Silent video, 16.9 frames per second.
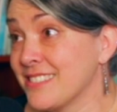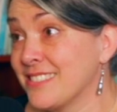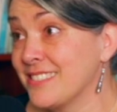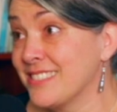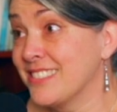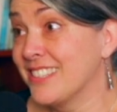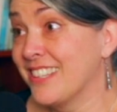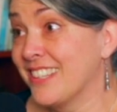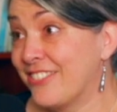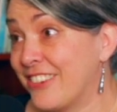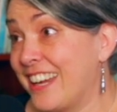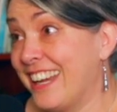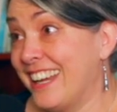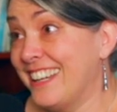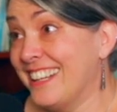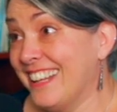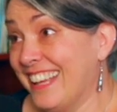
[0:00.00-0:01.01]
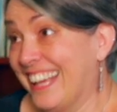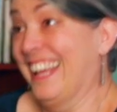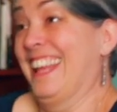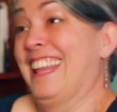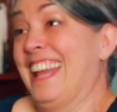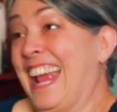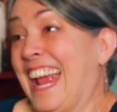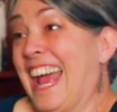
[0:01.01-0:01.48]
Right. Right?
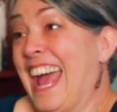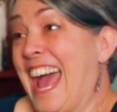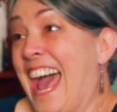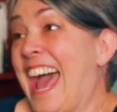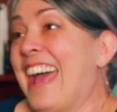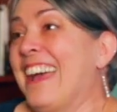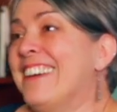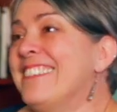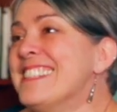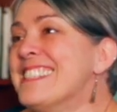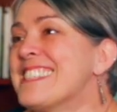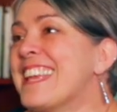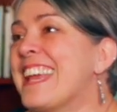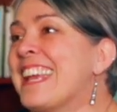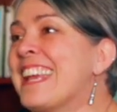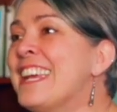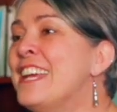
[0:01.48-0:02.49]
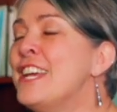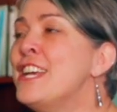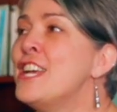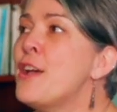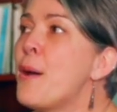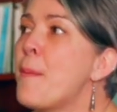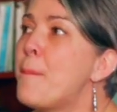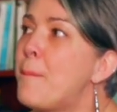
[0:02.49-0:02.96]
Yeah. I was like,
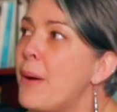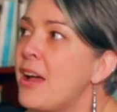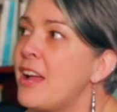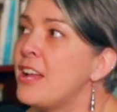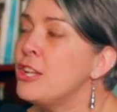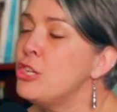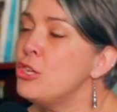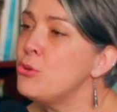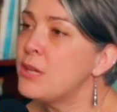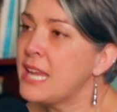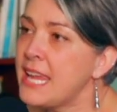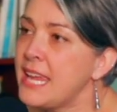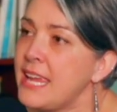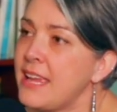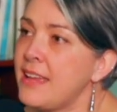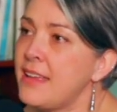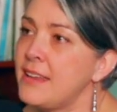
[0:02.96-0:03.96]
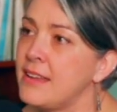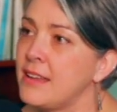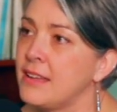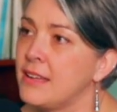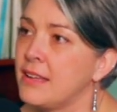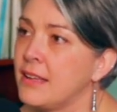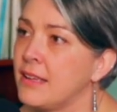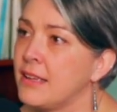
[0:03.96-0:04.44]
but you can
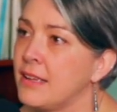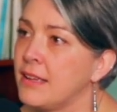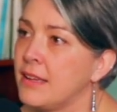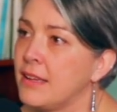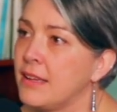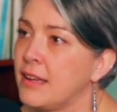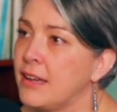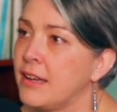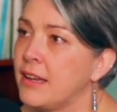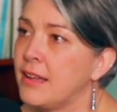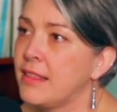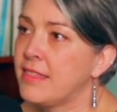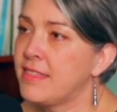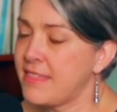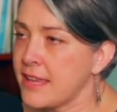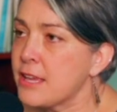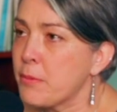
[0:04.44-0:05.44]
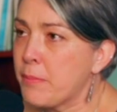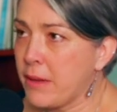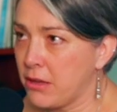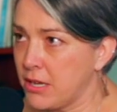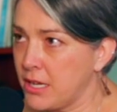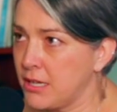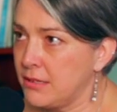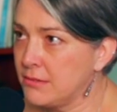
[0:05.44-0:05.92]
think
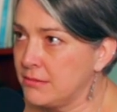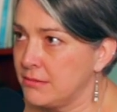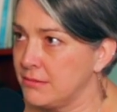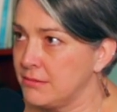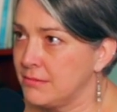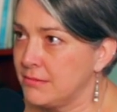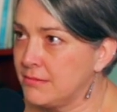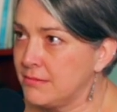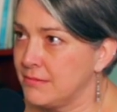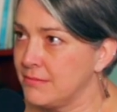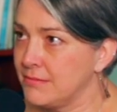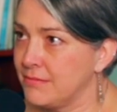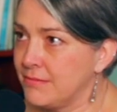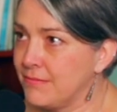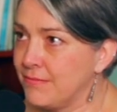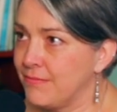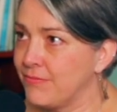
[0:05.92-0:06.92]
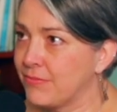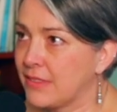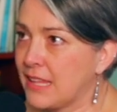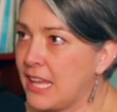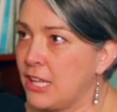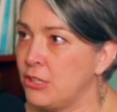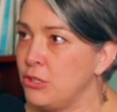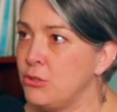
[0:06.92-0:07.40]
about it
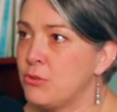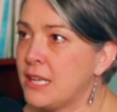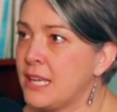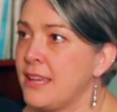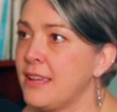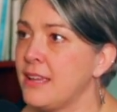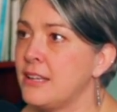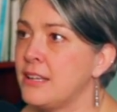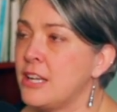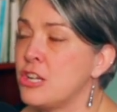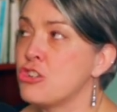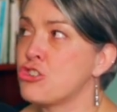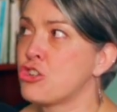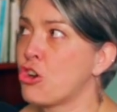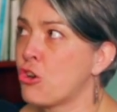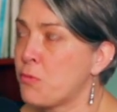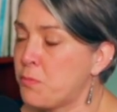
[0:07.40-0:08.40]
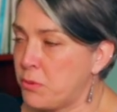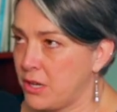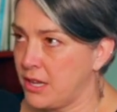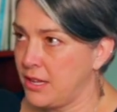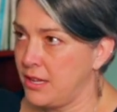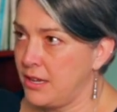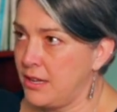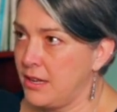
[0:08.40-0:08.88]
and you can interpret
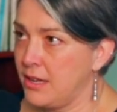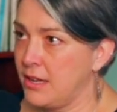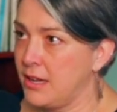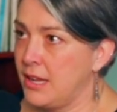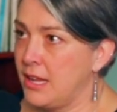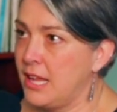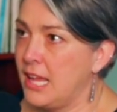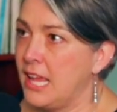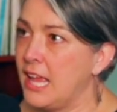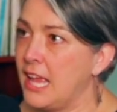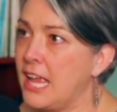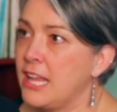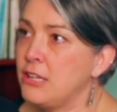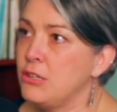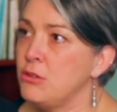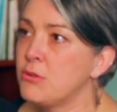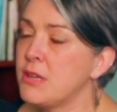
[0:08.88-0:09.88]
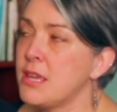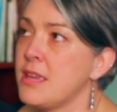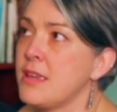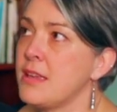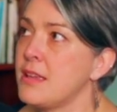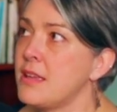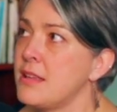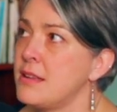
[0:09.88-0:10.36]
it and you
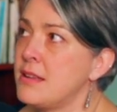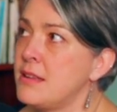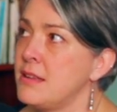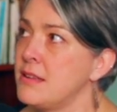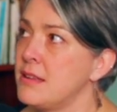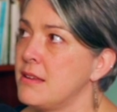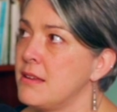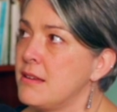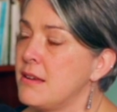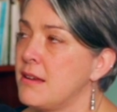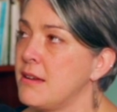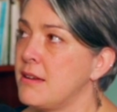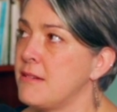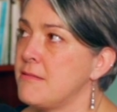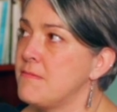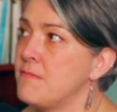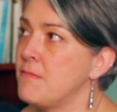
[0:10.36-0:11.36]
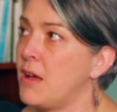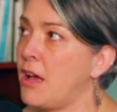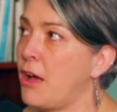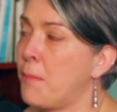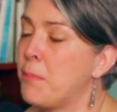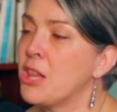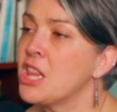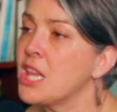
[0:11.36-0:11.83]
can um,
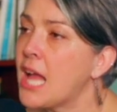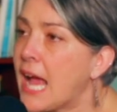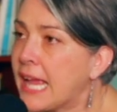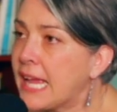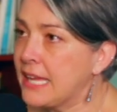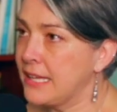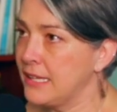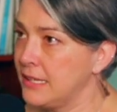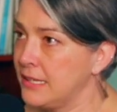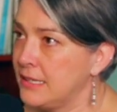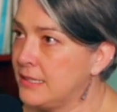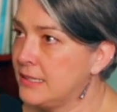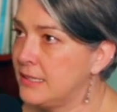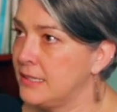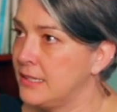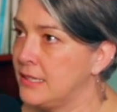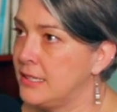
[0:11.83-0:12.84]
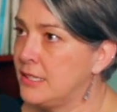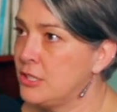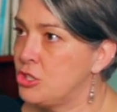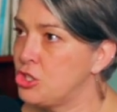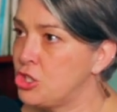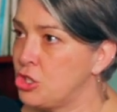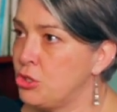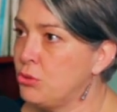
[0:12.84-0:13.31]
apply it
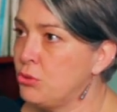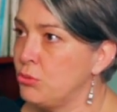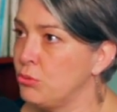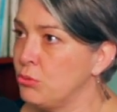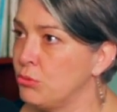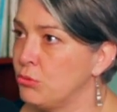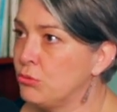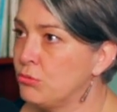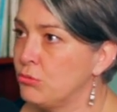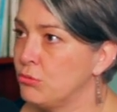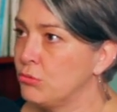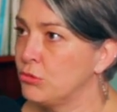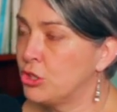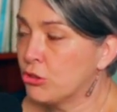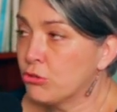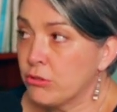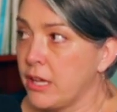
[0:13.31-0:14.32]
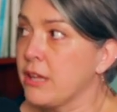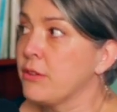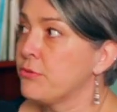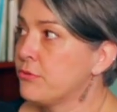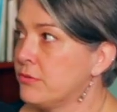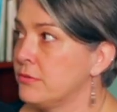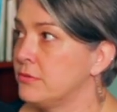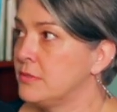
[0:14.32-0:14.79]
to your
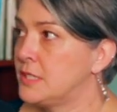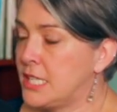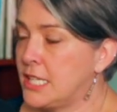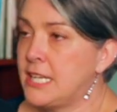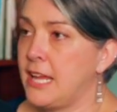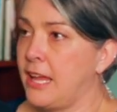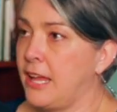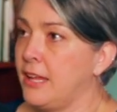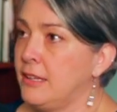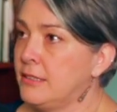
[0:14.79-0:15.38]
life yeah. today.